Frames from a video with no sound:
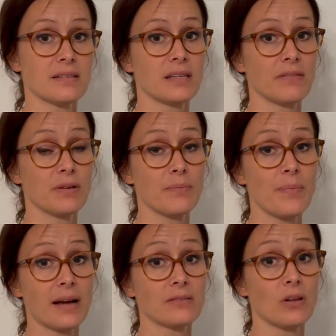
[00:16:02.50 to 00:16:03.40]
given
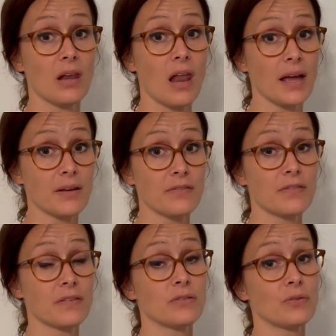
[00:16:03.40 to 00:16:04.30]
back the
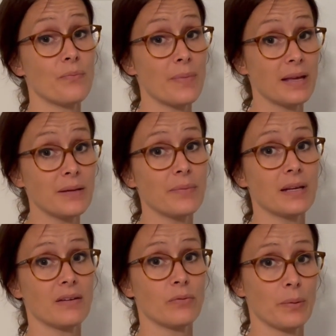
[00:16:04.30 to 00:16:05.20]
life to many,
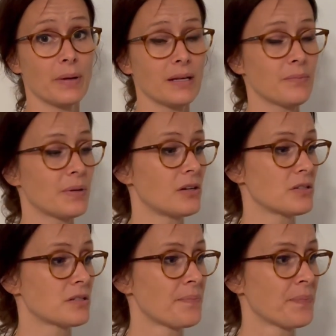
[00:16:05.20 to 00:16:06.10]
many women,
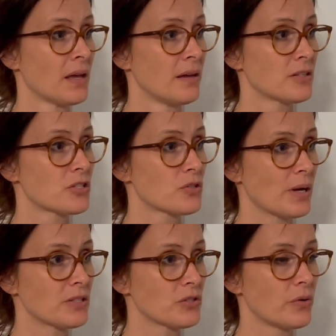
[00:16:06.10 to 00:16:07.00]
because
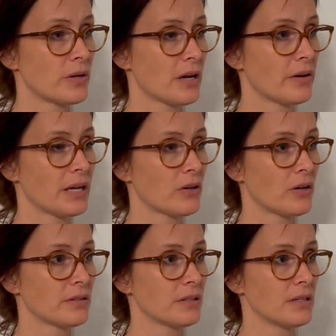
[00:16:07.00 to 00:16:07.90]
stress urinary
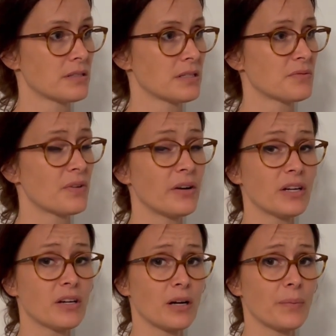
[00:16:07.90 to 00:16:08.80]
incontinence is
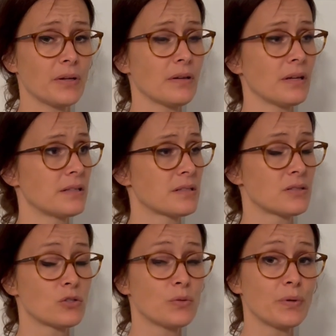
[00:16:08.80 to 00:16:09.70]
very common. It's
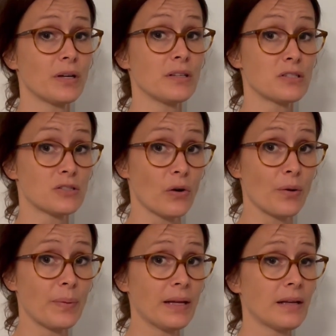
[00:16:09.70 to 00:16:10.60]
super
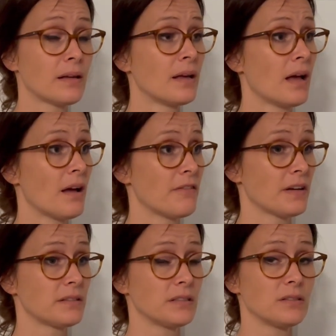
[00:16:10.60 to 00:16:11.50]
disturbing,
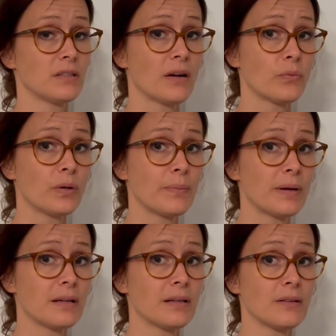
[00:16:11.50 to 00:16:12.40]
affecting young
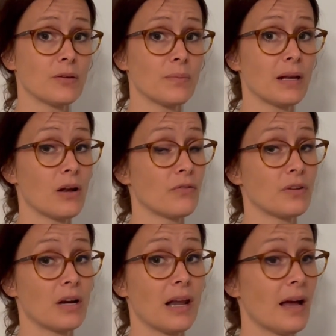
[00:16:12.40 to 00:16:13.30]
women in the middle of
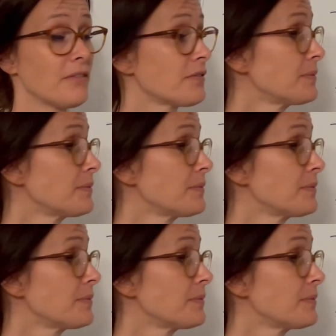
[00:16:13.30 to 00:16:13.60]
their life.